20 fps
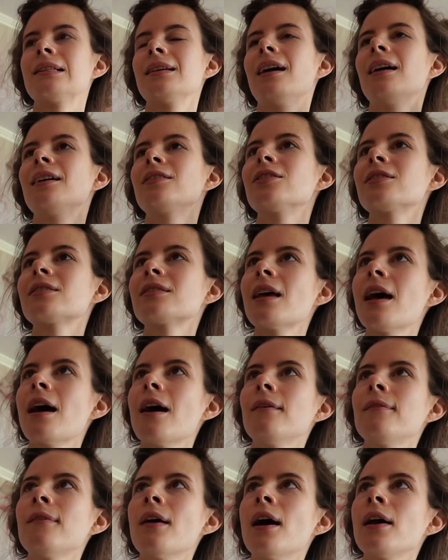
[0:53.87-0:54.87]
I just
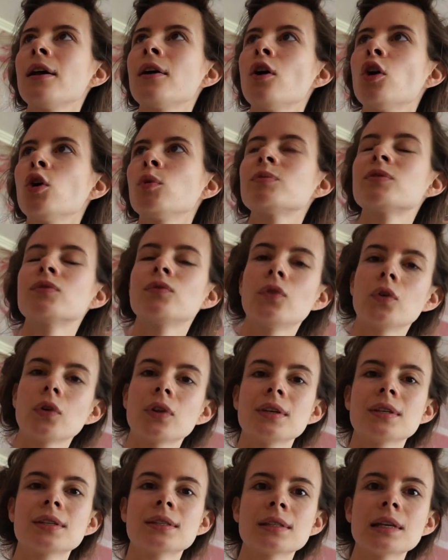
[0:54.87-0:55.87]
have high hopes for
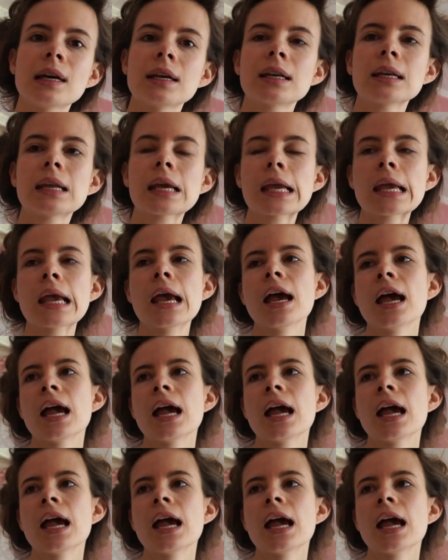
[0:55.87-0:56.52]
this Saturday